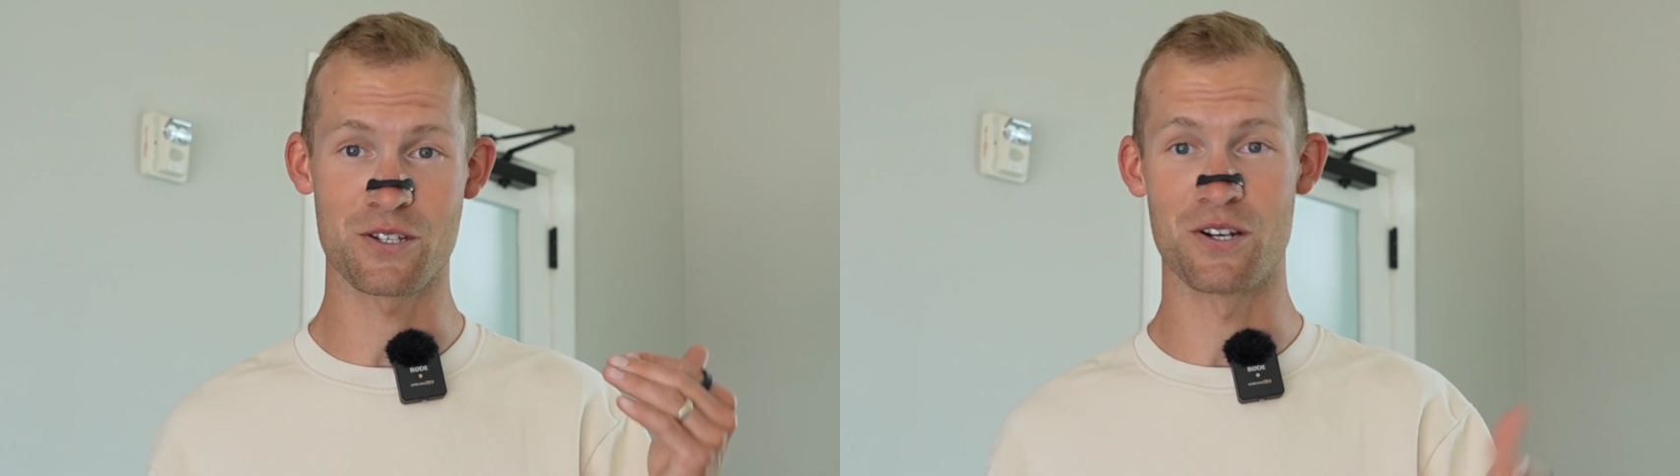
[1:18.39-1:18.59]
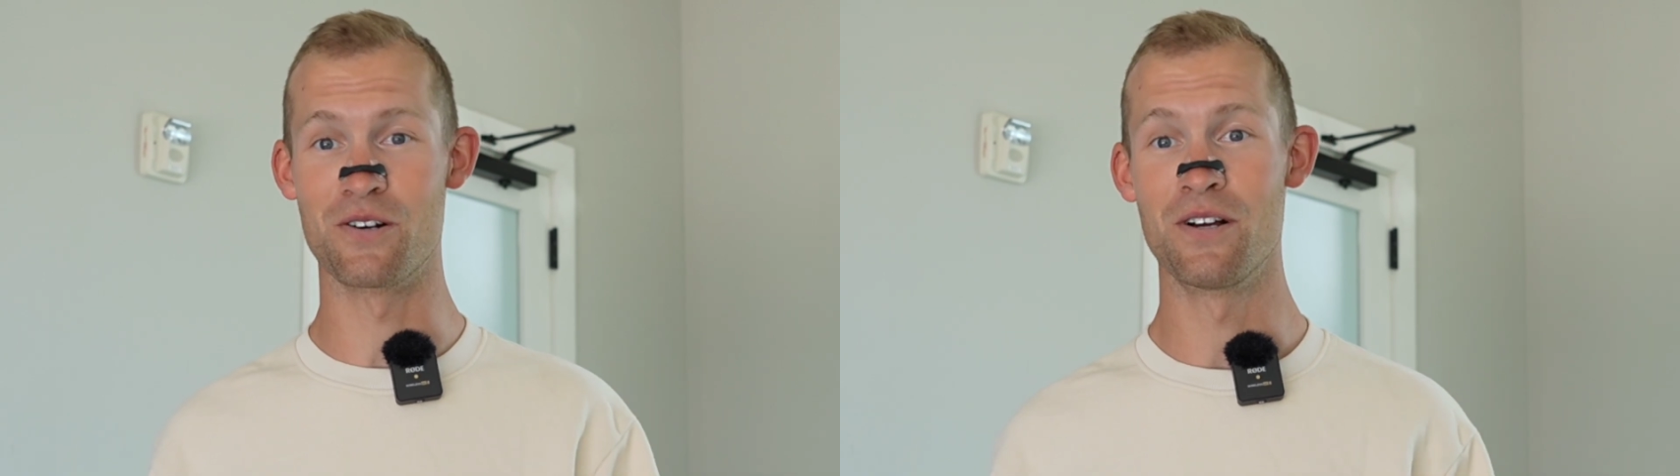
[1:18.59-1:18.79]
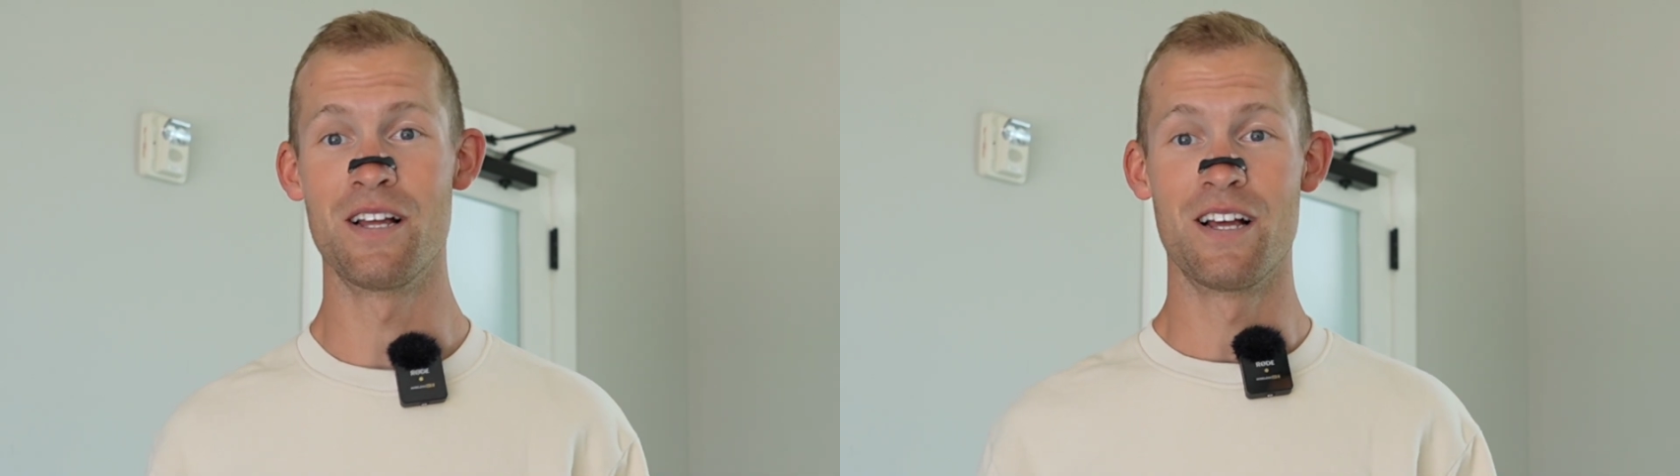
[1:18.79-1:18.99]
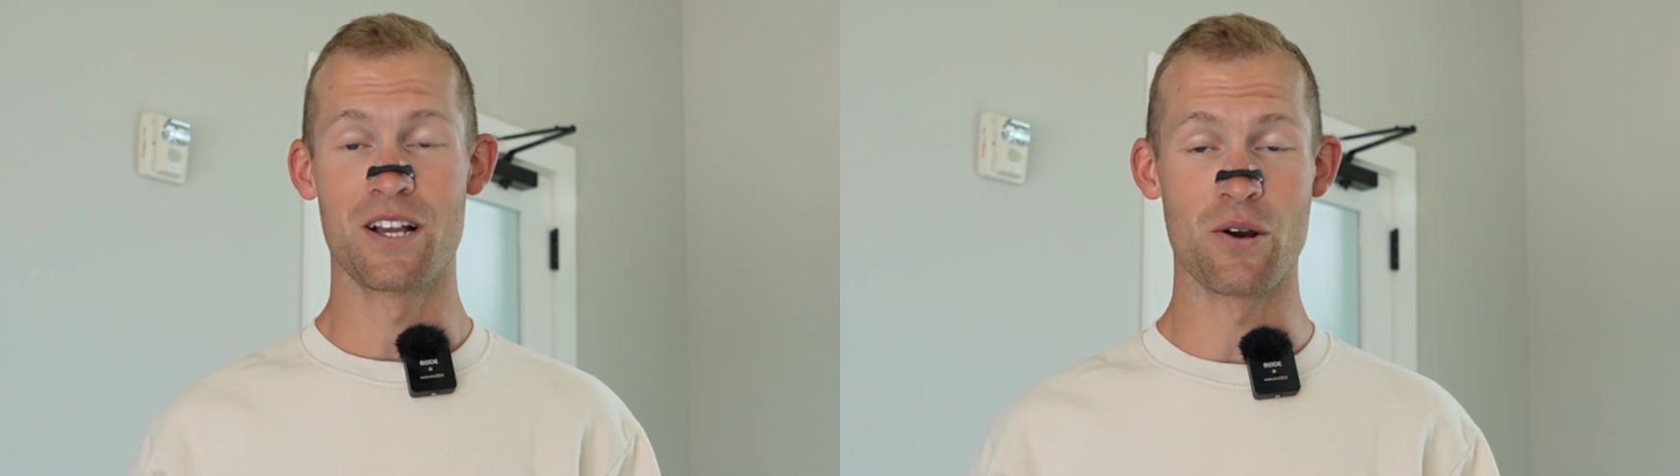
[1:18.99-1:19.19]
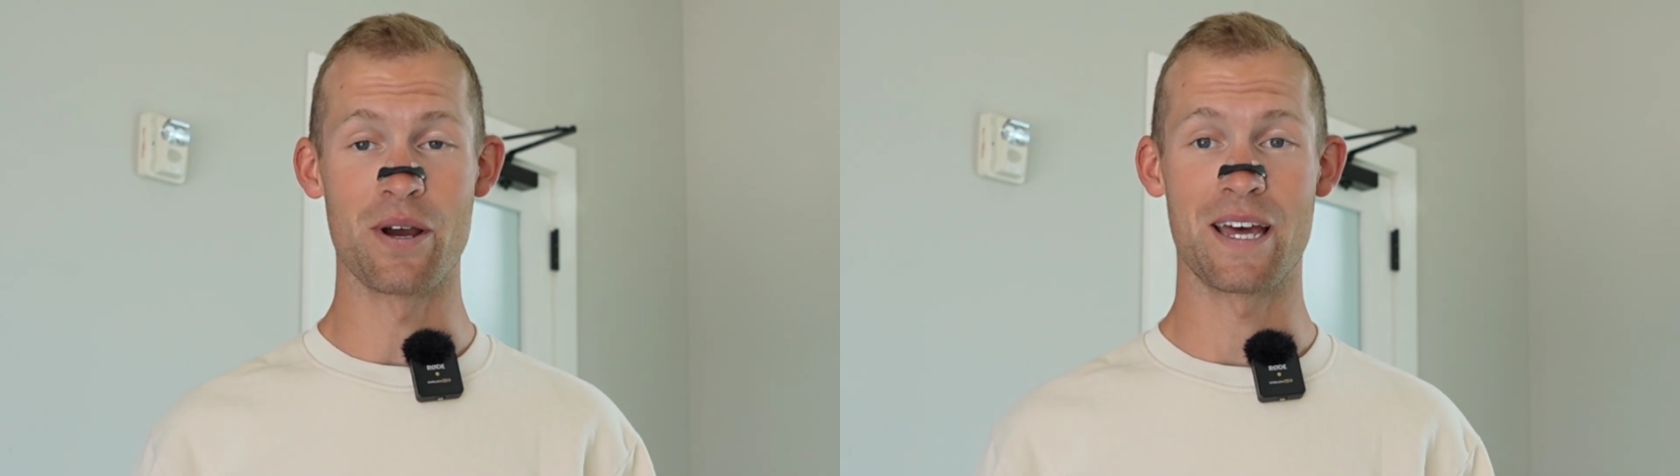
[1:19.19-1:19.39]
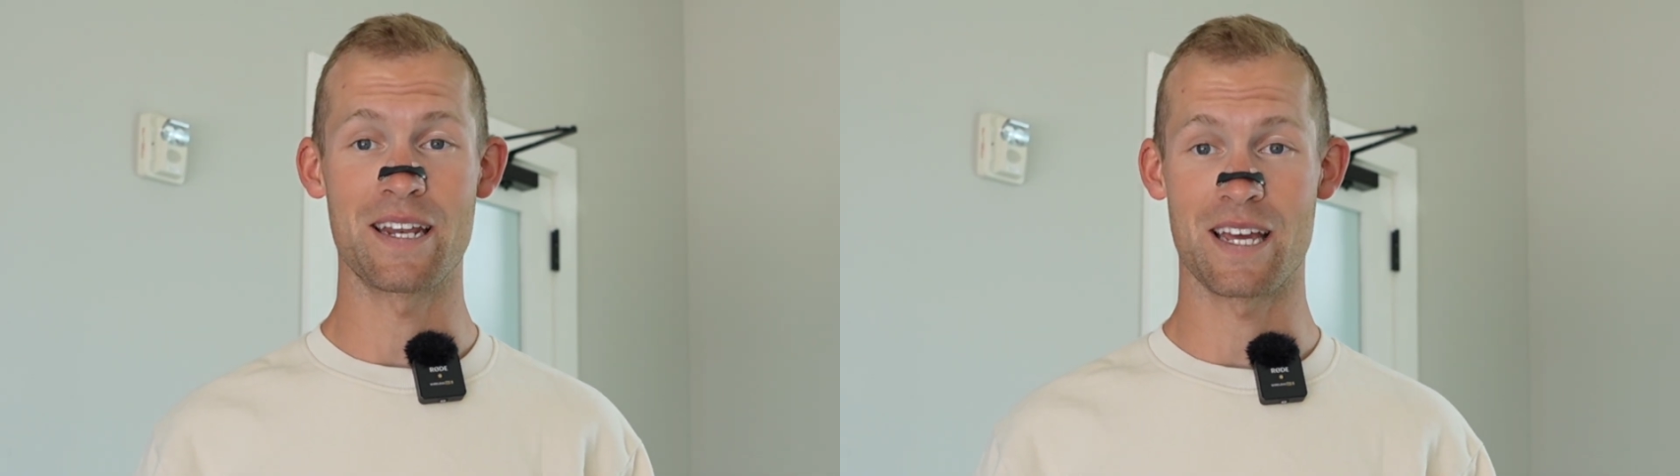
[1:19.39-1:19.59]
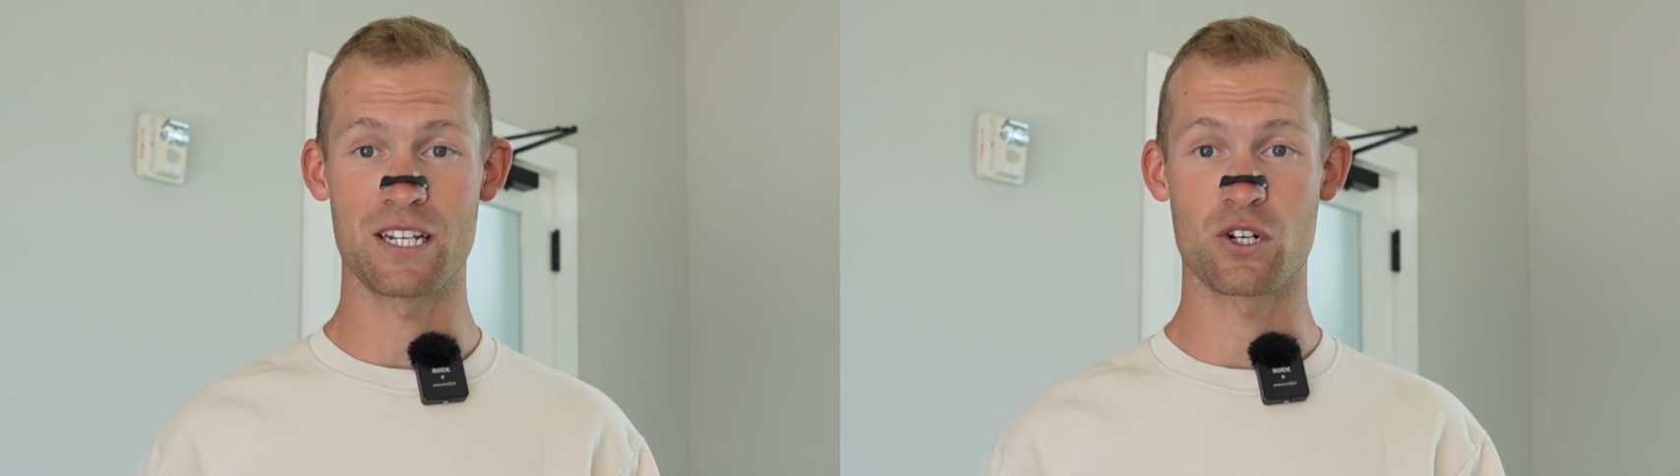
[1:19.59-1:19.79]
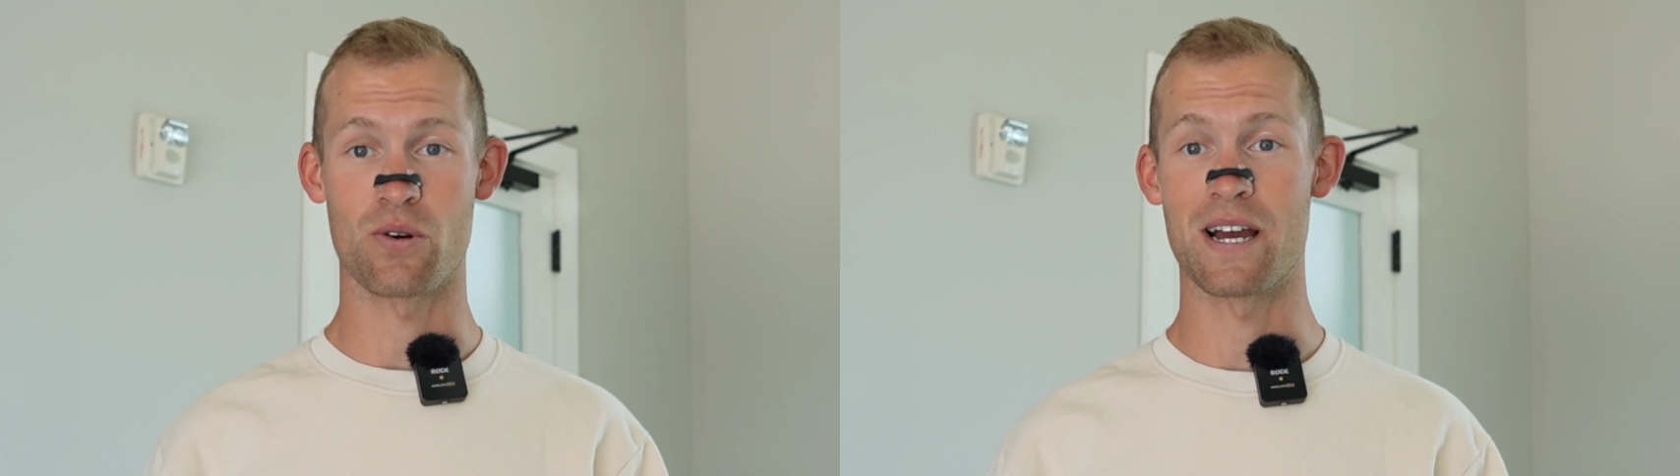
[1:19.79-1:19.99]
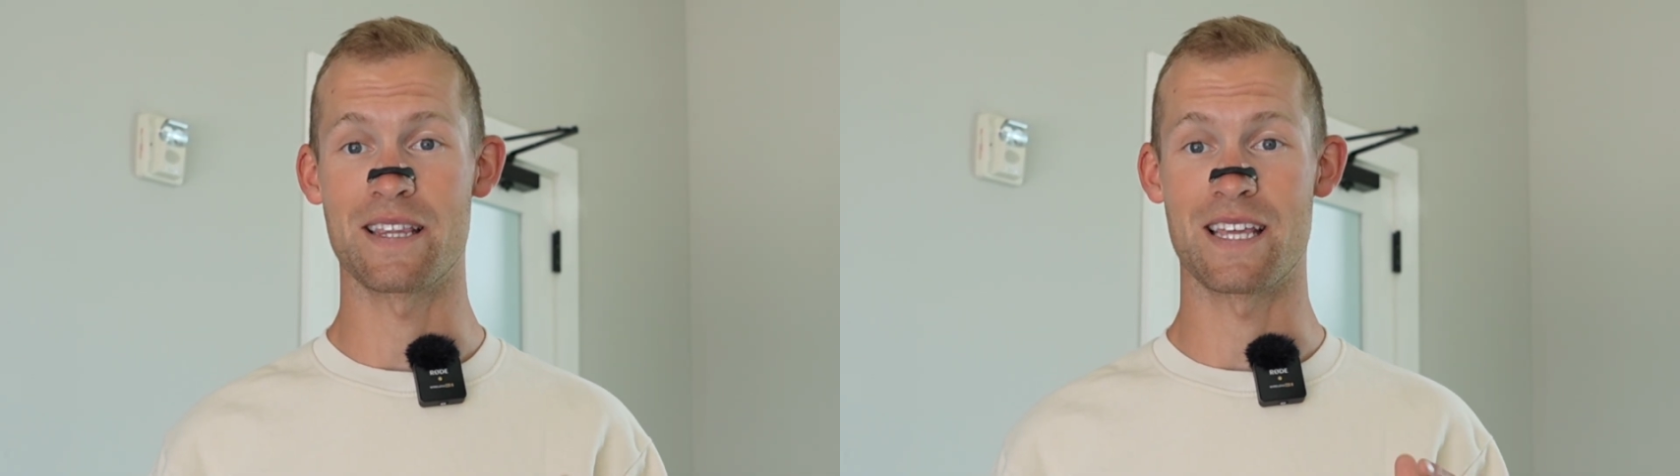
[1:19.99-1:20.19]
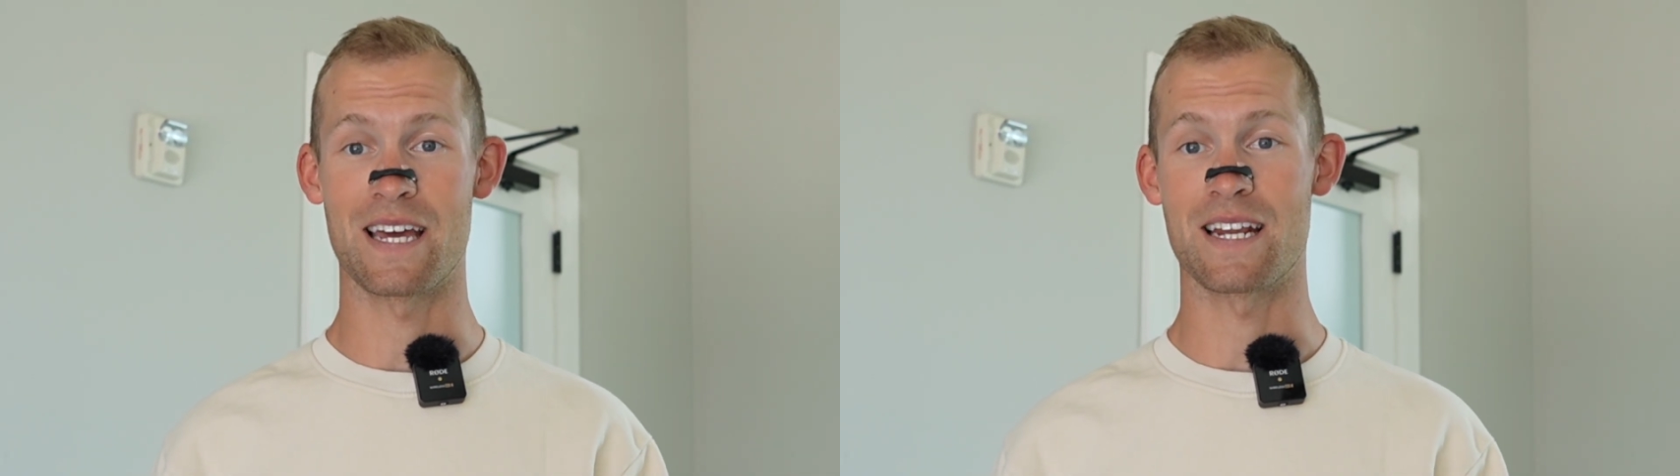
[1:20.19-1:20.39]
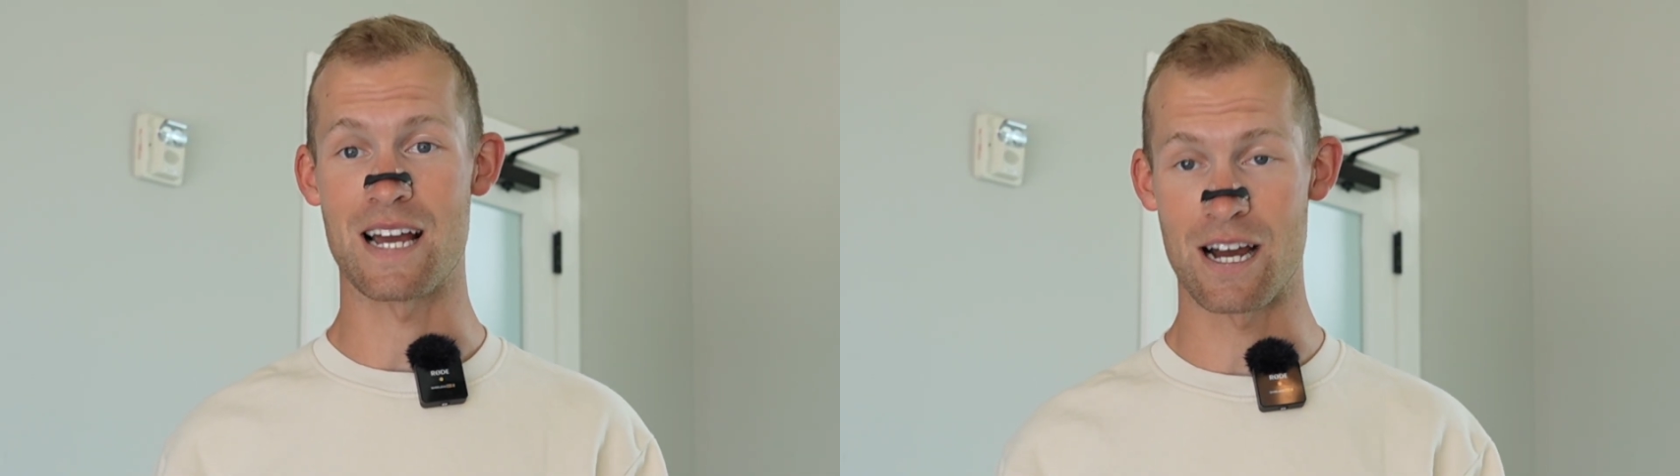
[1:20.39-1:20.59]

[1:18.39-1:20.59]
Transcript: so go ahead and try that